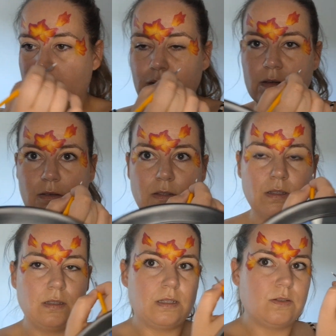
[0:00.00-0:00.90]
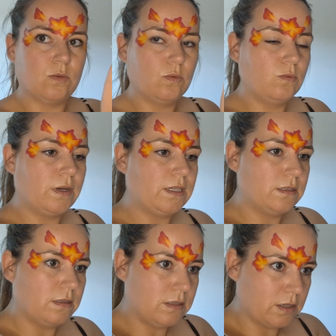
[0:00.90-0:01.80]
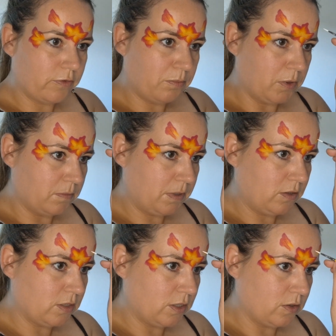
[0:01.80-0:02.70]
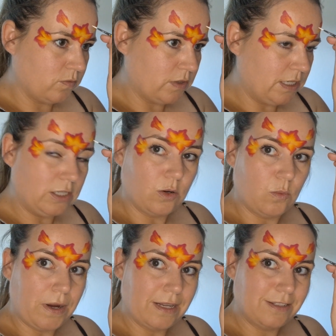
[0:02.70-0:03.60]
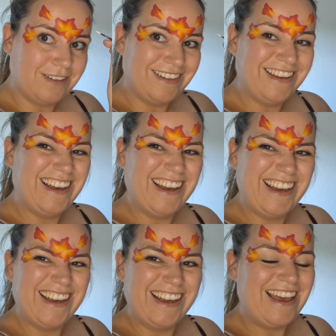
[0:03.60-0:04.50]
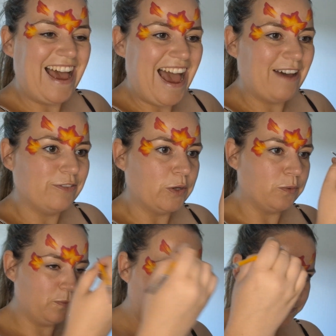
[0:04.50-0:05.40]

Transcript: Oh, this is always the tough part, because I don't really know where to have you.